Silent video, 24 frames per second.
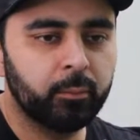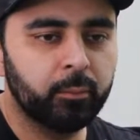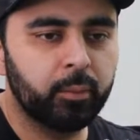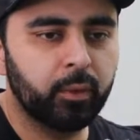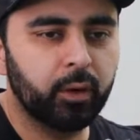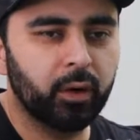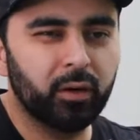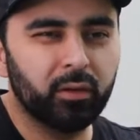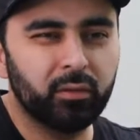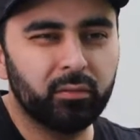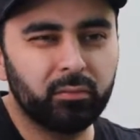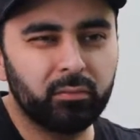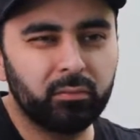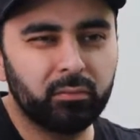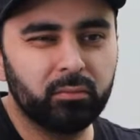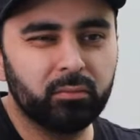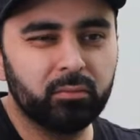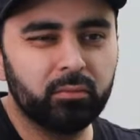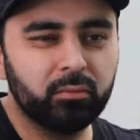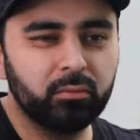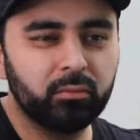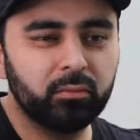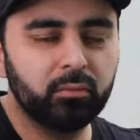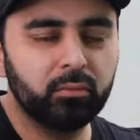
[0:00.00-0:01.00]
but
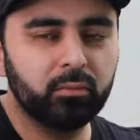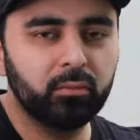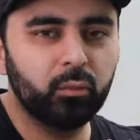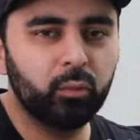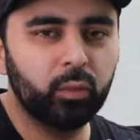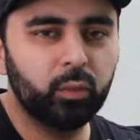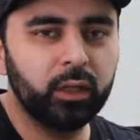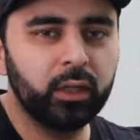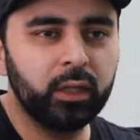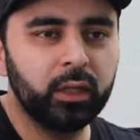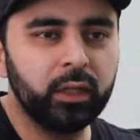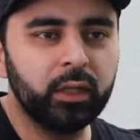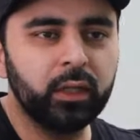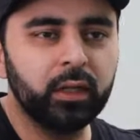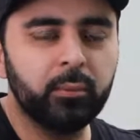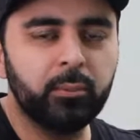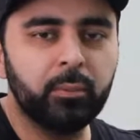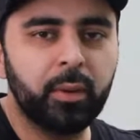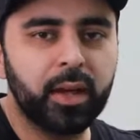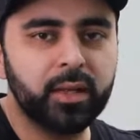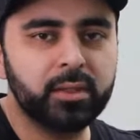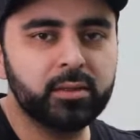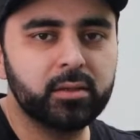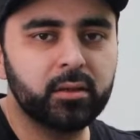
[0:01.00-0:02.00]
we
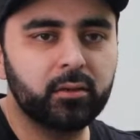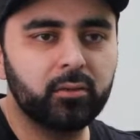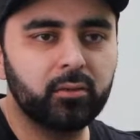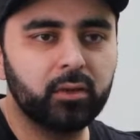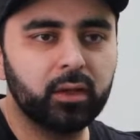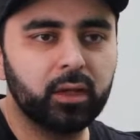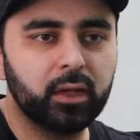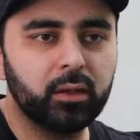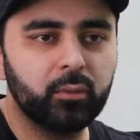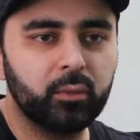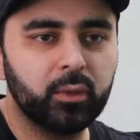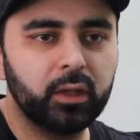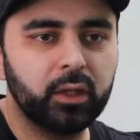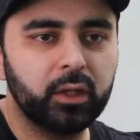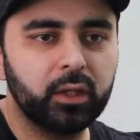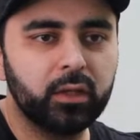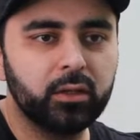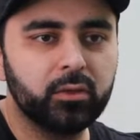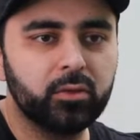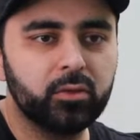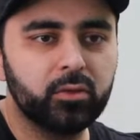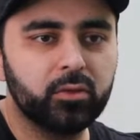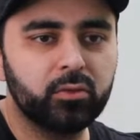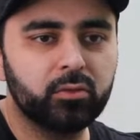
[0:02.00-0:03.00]
needed better, really. We
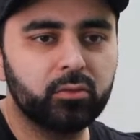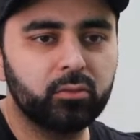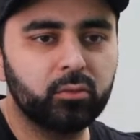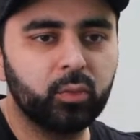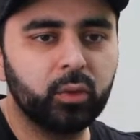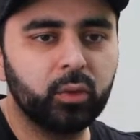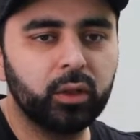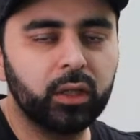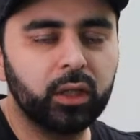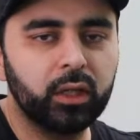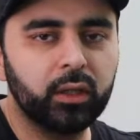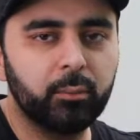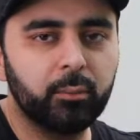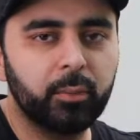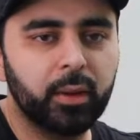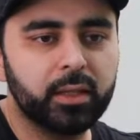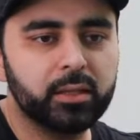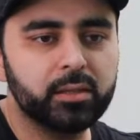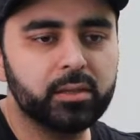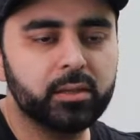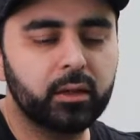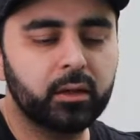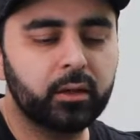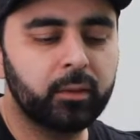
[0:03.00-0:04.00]
needed
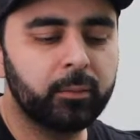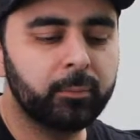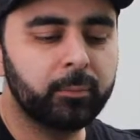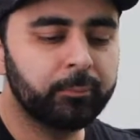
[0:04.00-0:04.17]
better.